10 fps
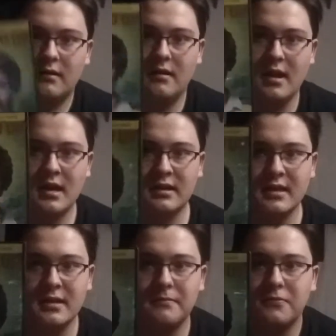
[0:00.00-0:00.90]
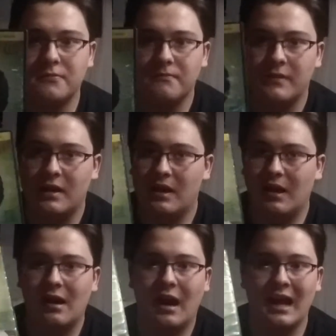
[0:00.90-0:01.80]
Knocked Up.
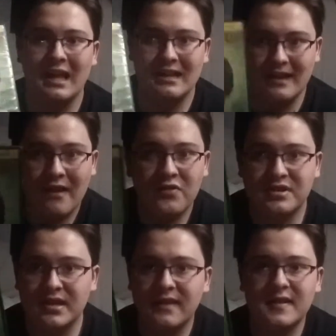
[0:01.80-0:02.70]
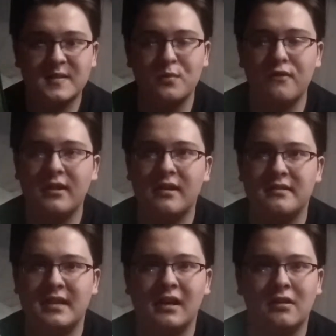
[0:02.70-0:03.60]
I had never seen this movie
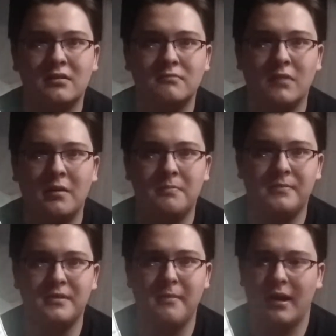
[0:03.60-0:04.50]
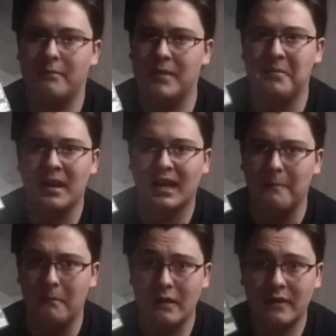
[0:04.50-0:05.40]
until up to about maybe like a
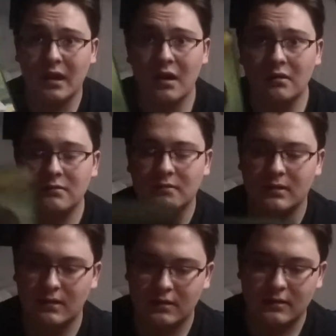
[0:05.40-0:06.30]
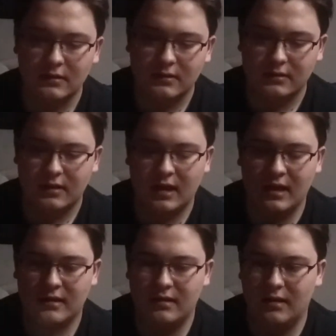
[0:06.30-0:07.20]
month ago.
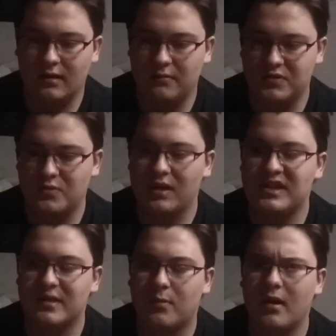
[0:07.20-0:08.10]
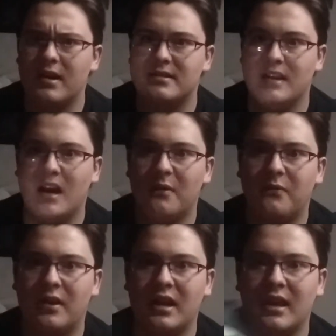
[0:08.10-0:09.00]
And was really surprised at how
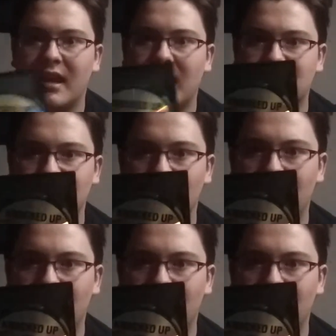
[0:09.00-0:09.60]
funny it actually